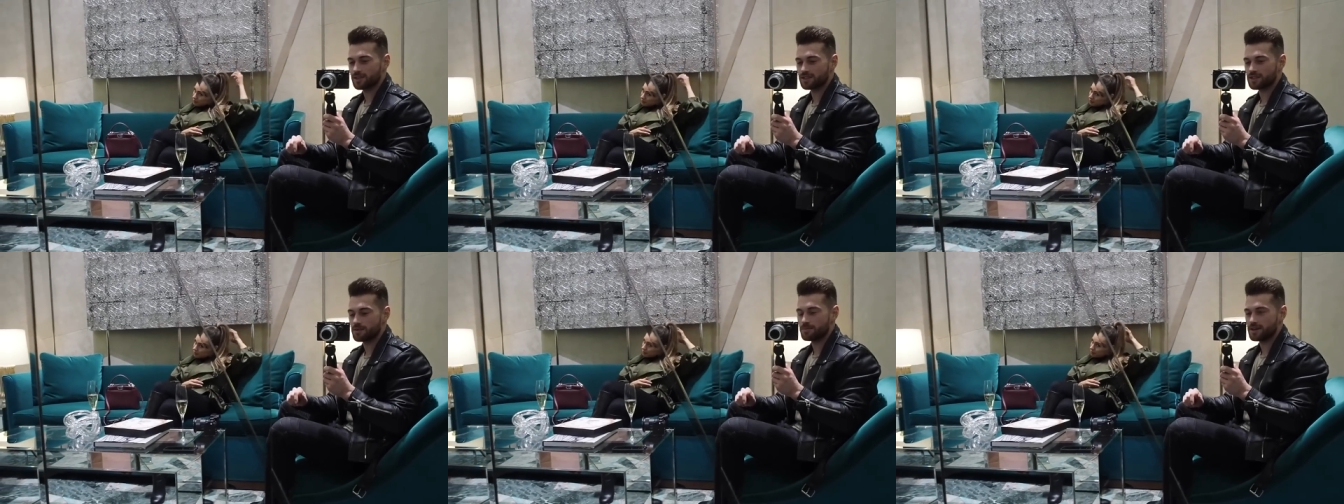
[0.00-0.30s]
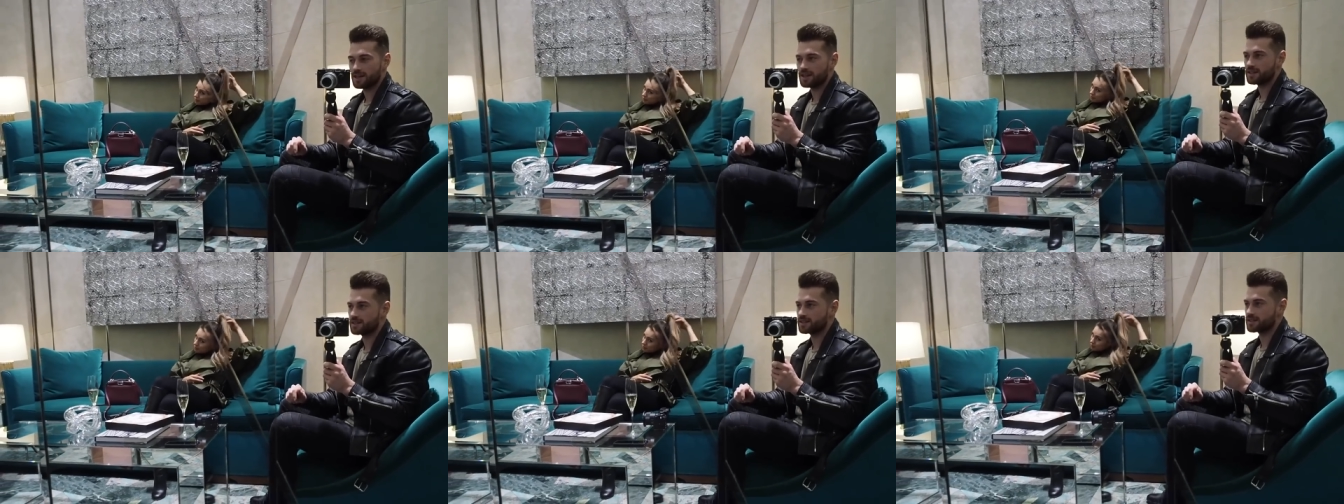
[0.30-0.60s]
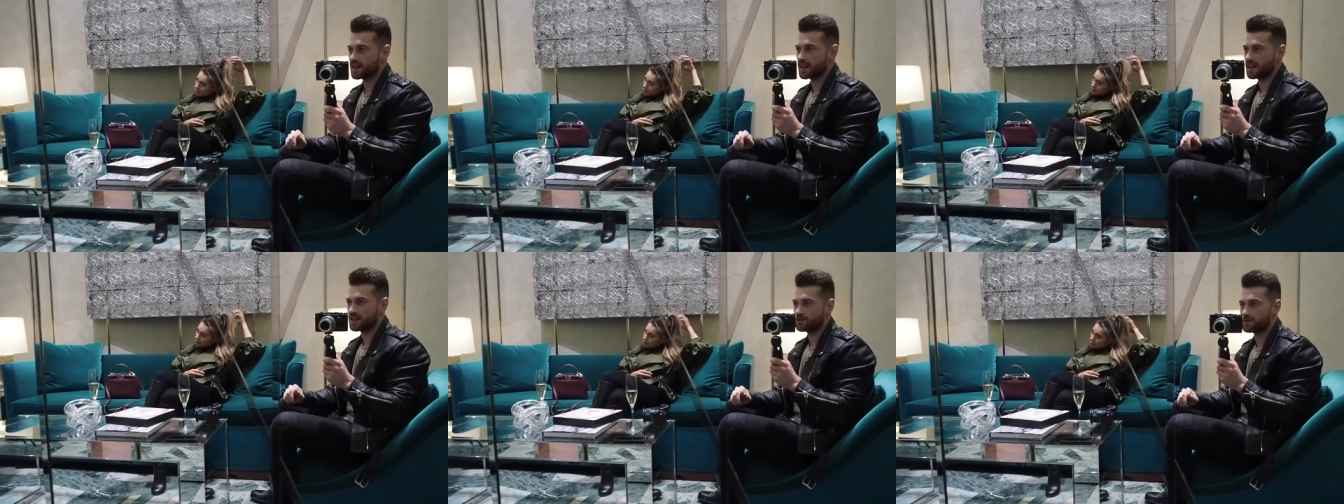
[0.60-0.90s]
us the
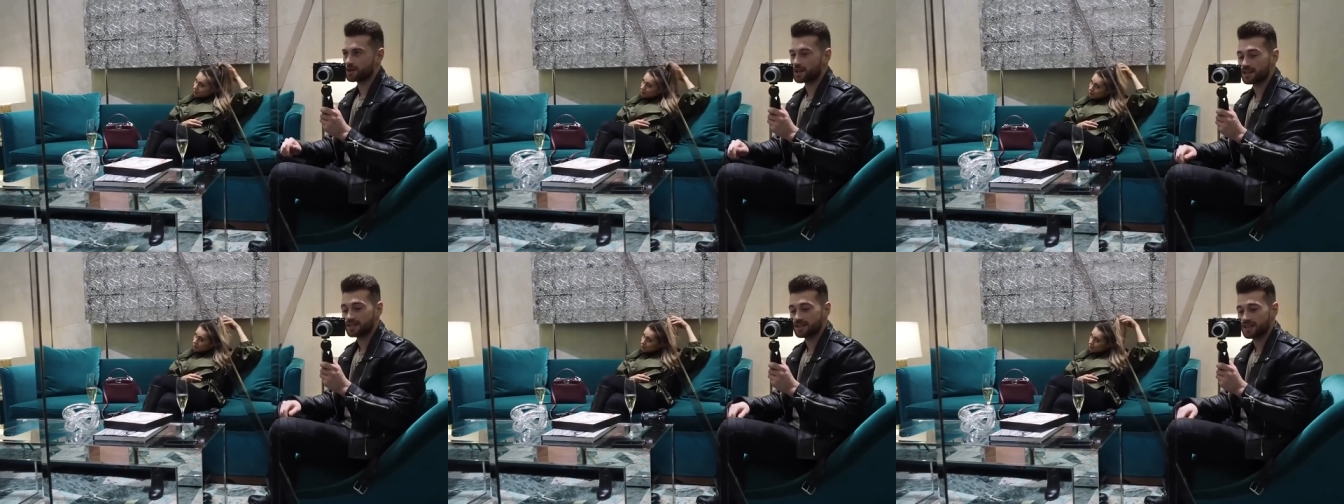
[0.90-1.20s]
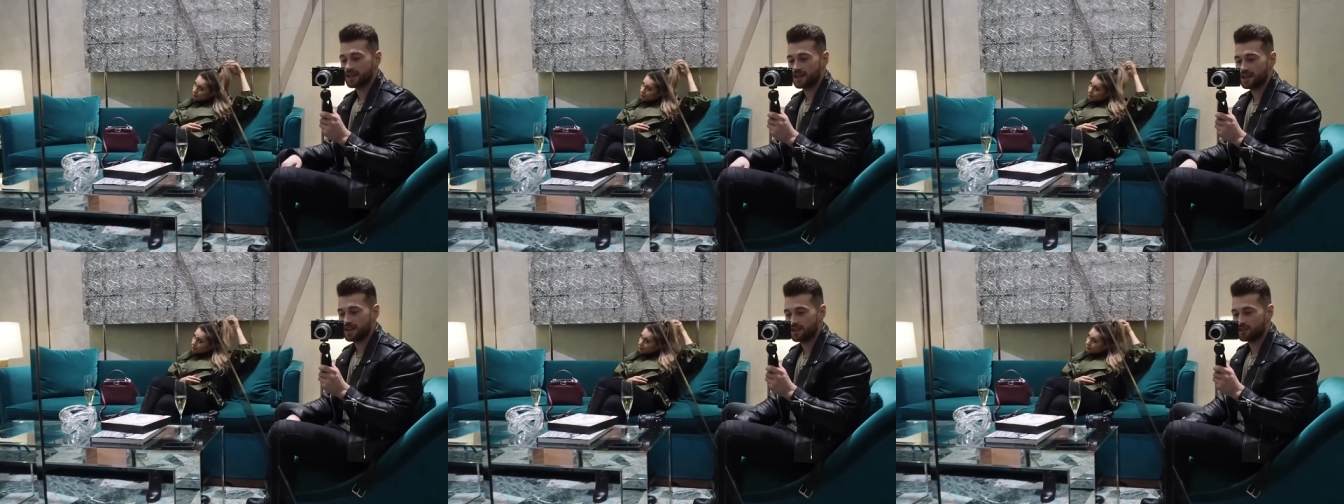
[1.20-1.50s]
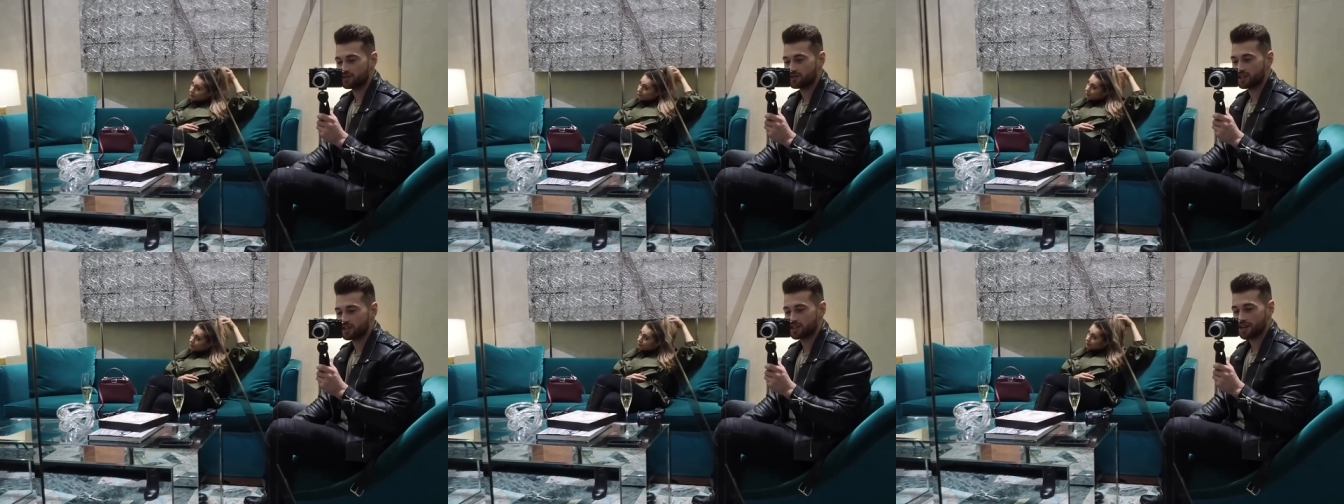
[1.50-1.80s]
bits, and we're going to sit here
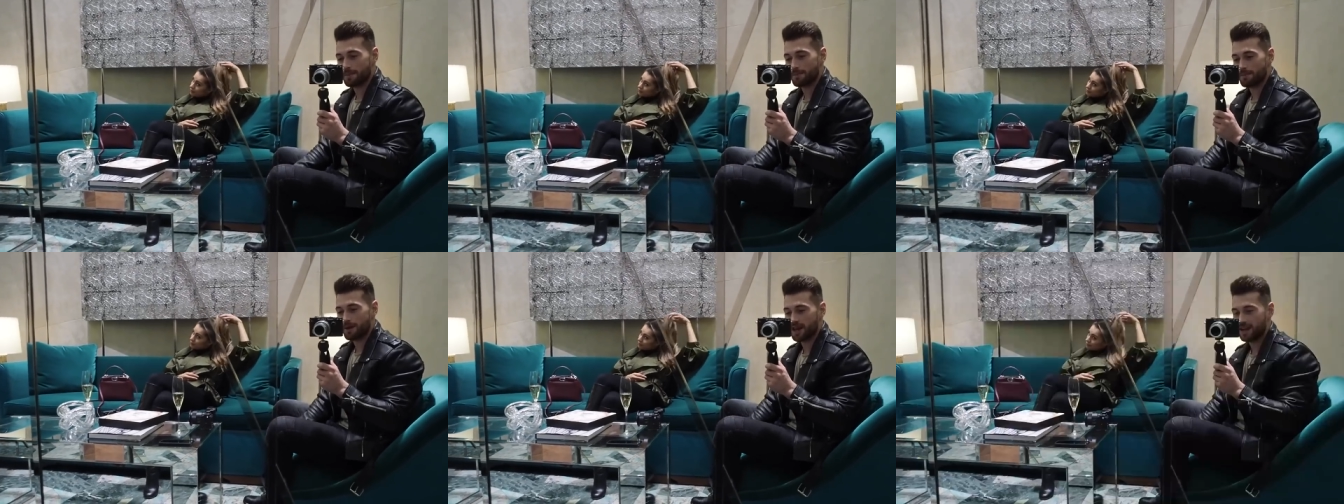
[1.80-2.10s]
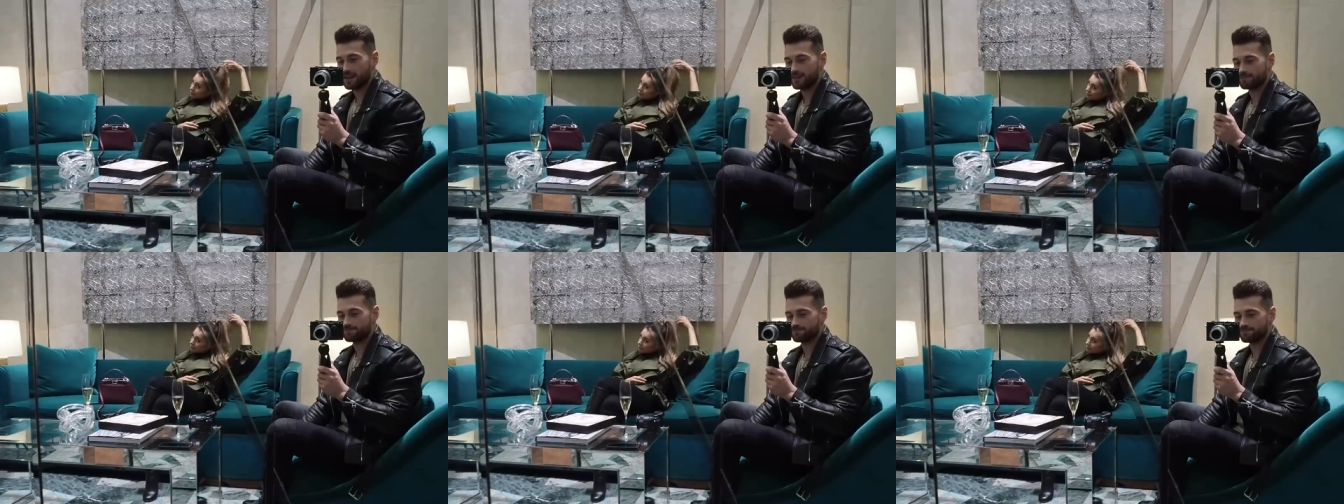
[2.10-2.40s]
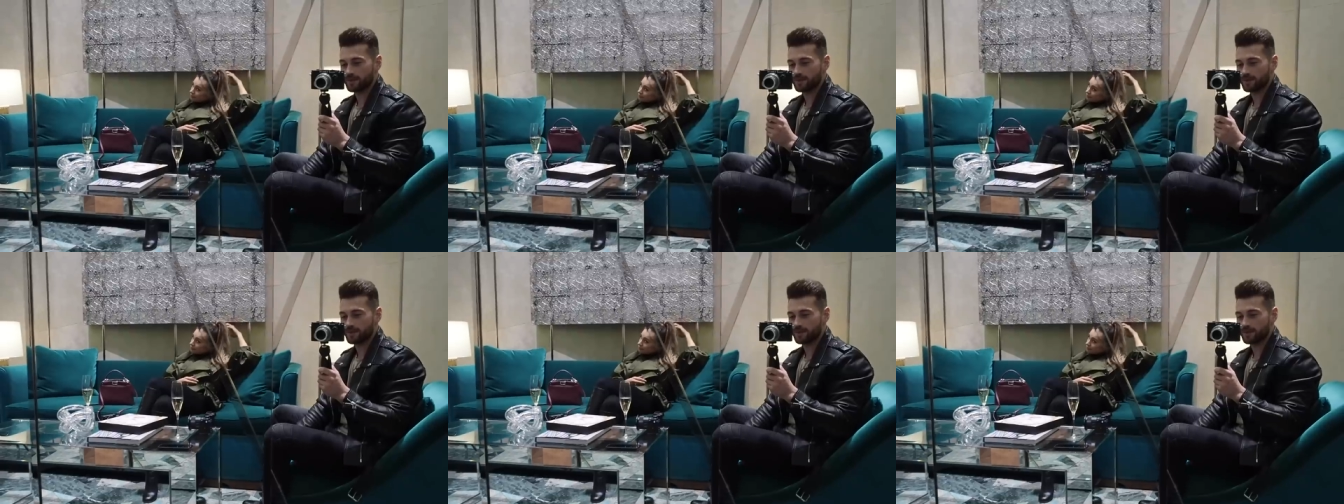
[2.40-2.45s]
and drink champagne